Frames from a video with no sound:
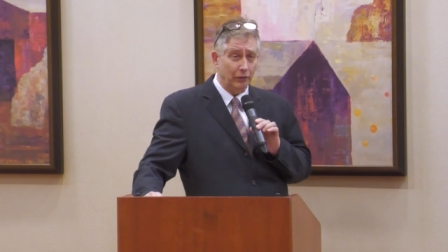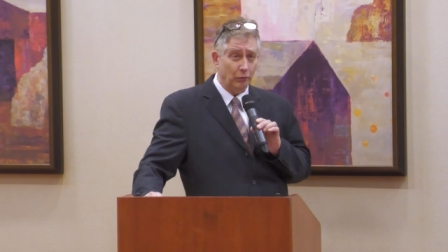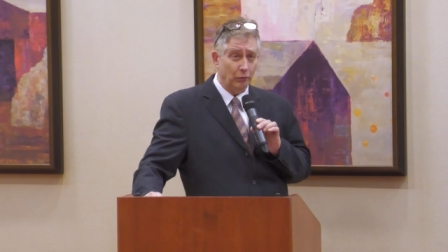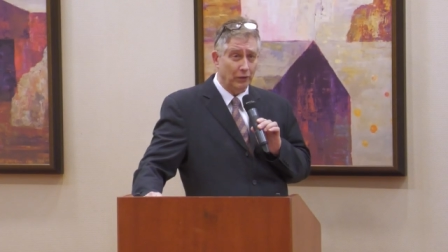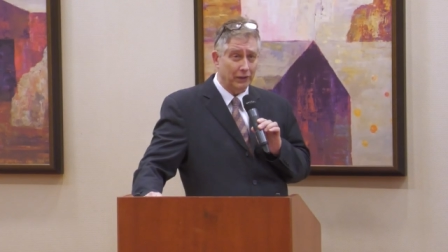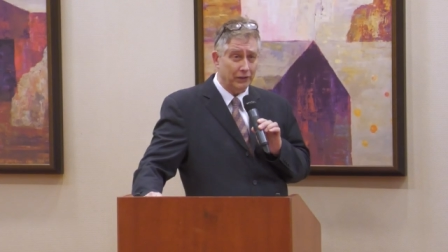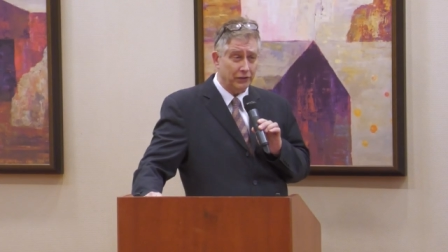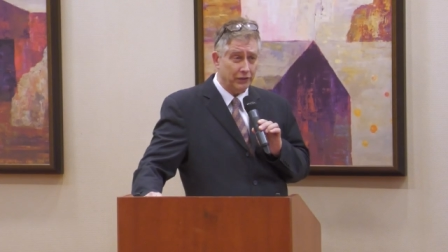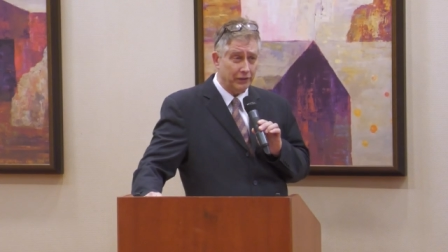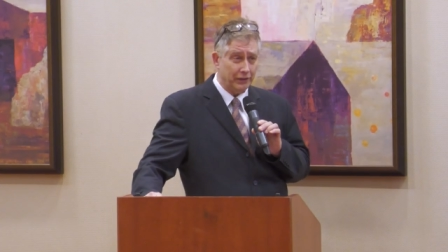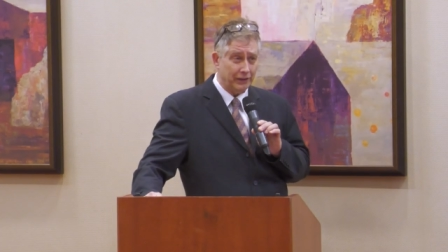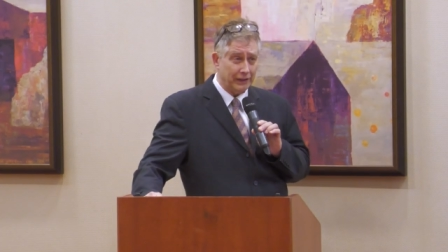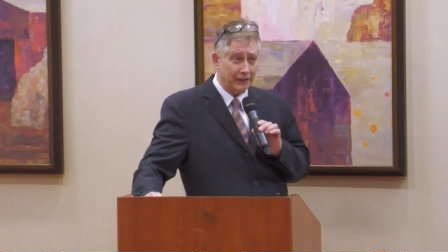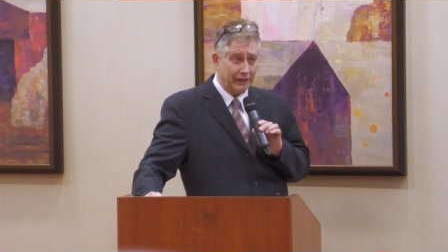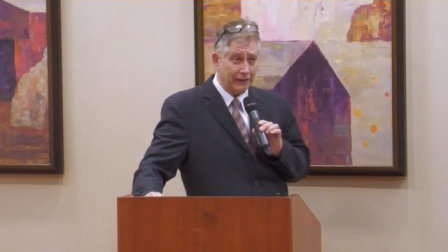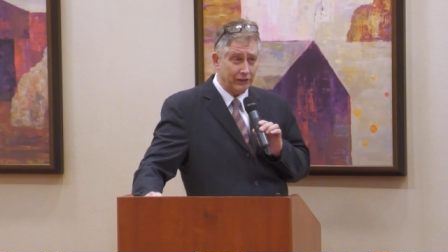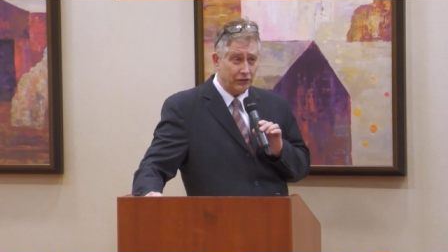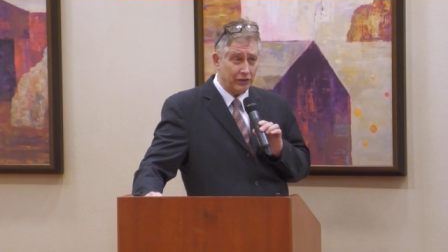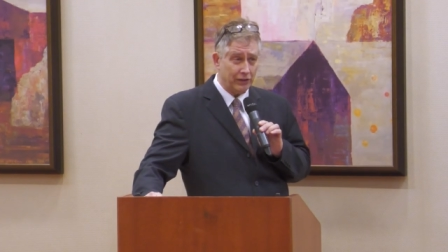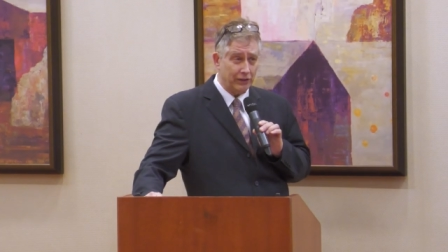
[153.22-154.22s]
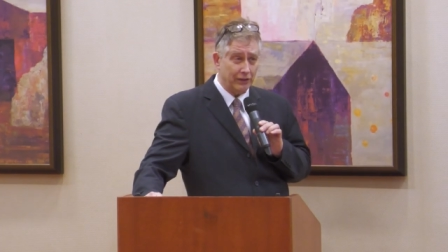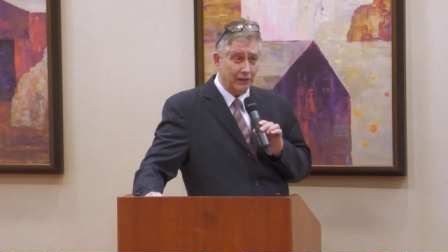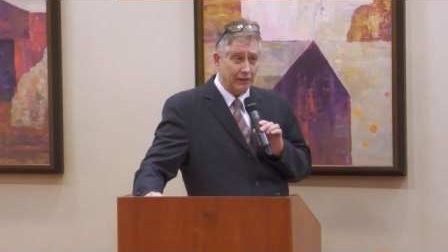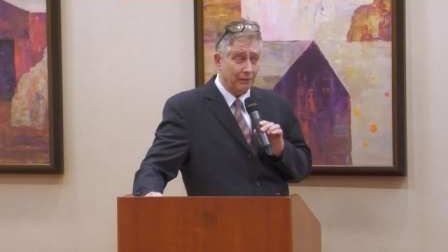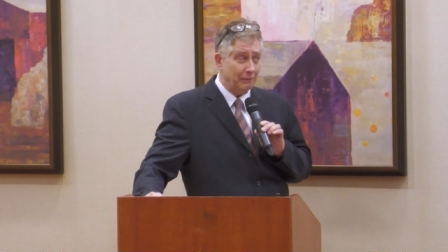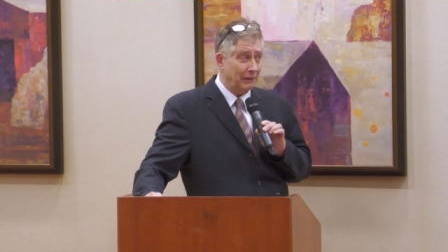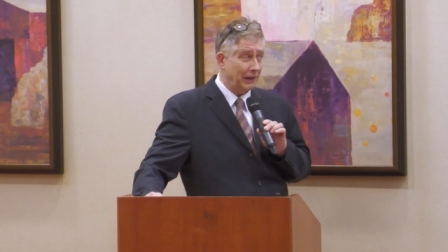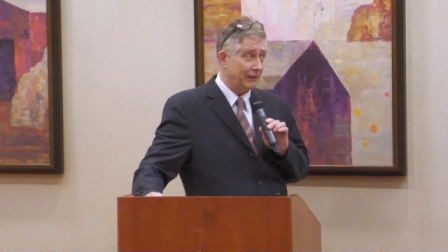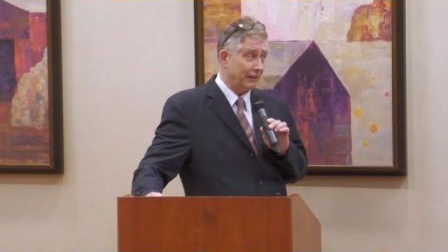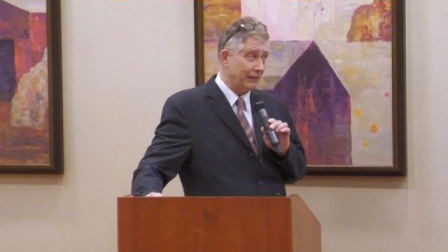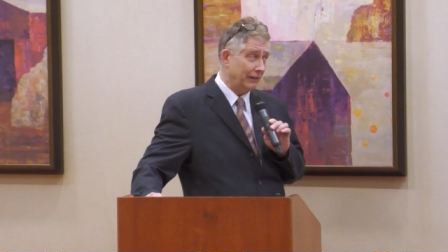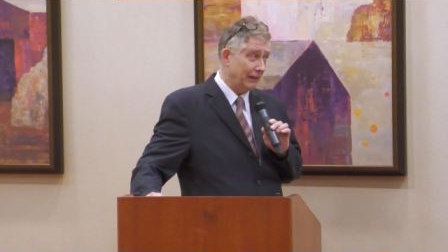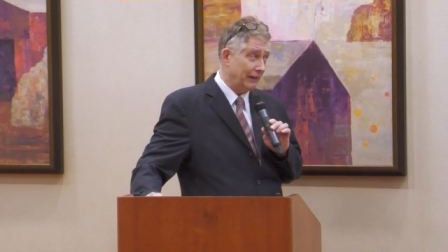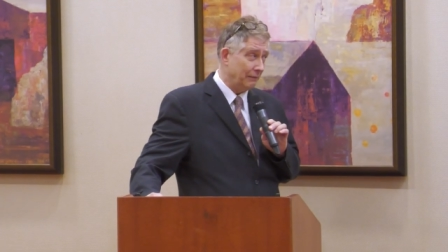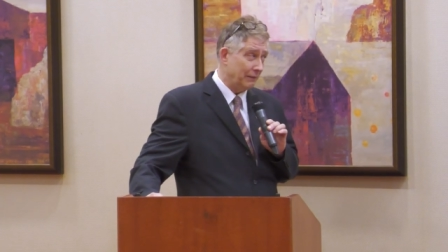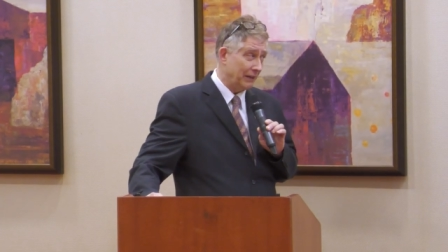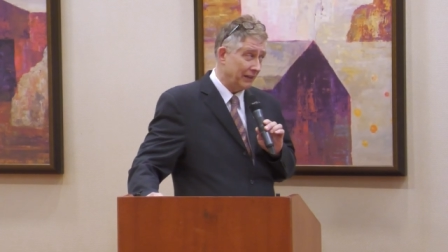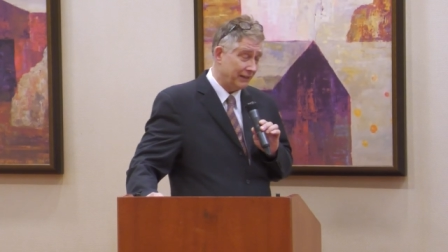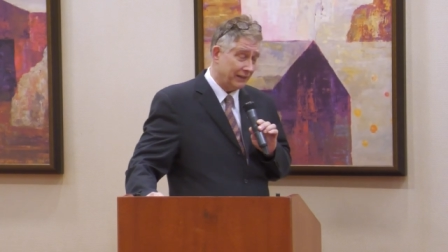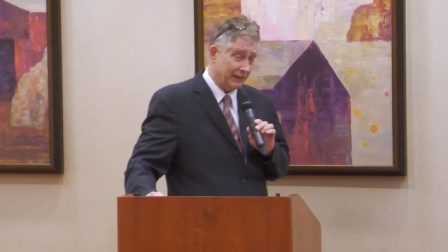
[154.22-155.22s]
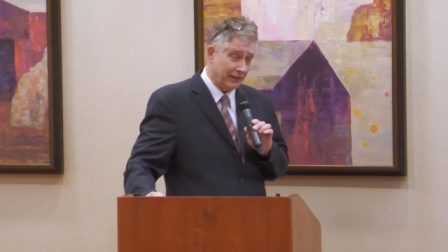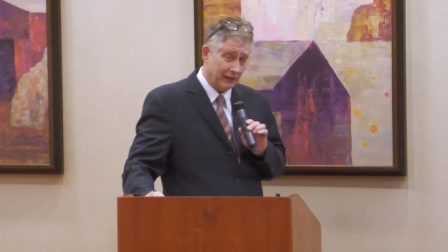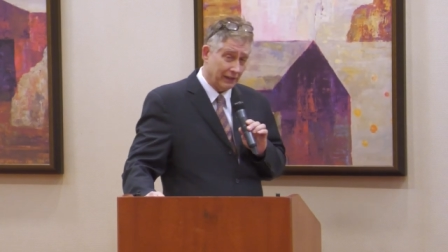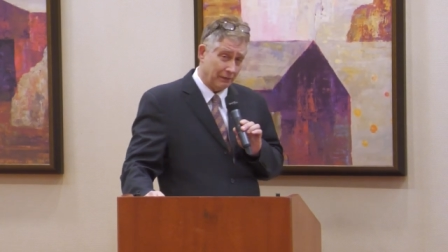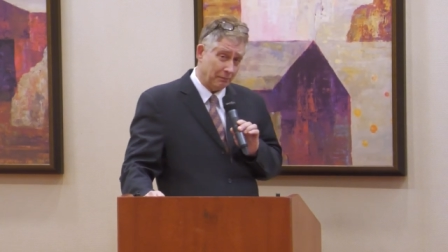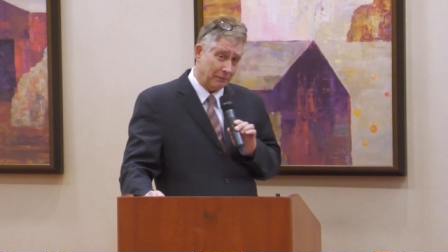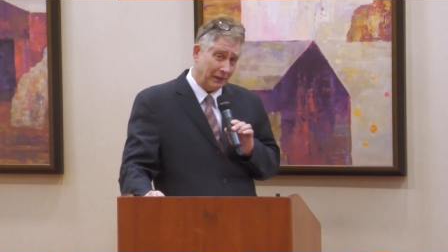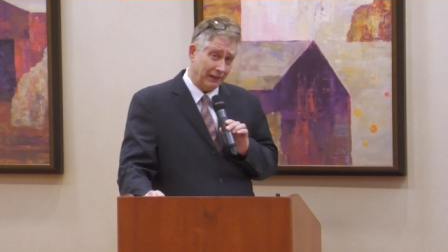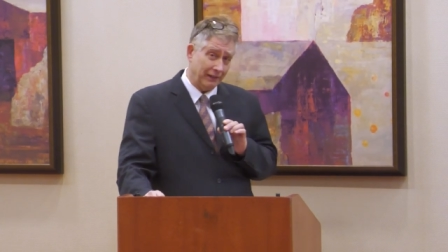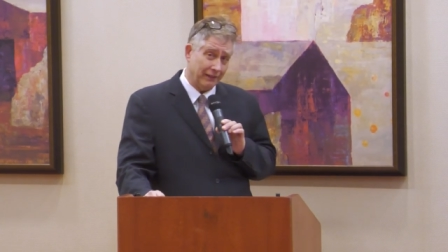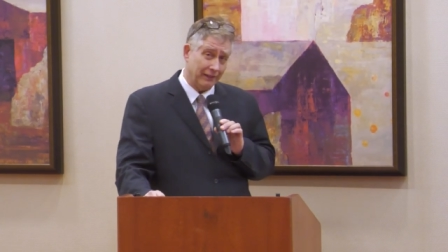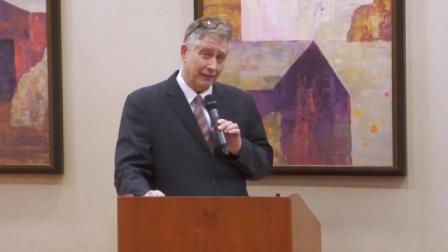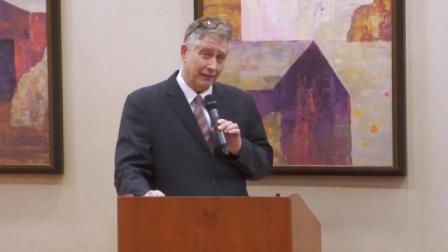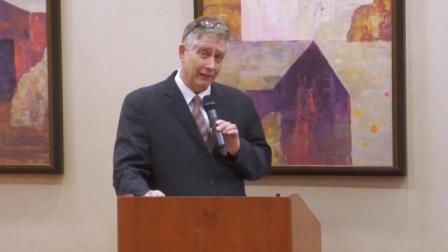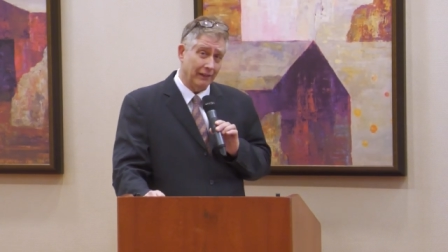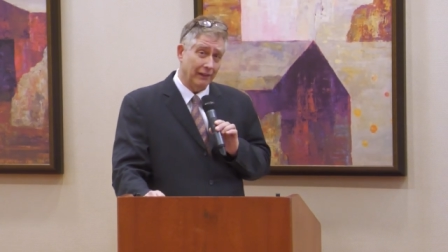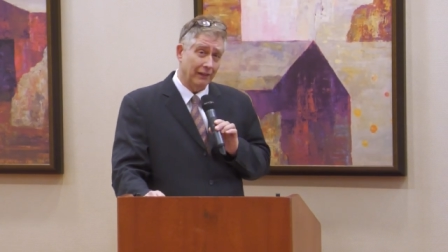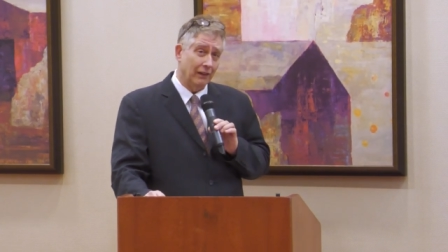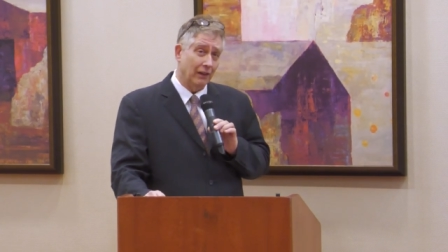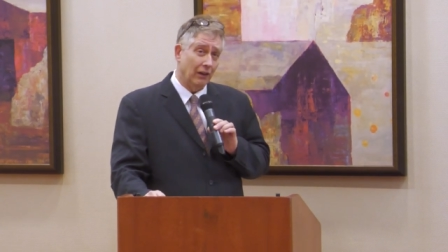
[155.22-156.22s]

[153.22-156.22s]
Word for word: who want your attention about their M S therapies.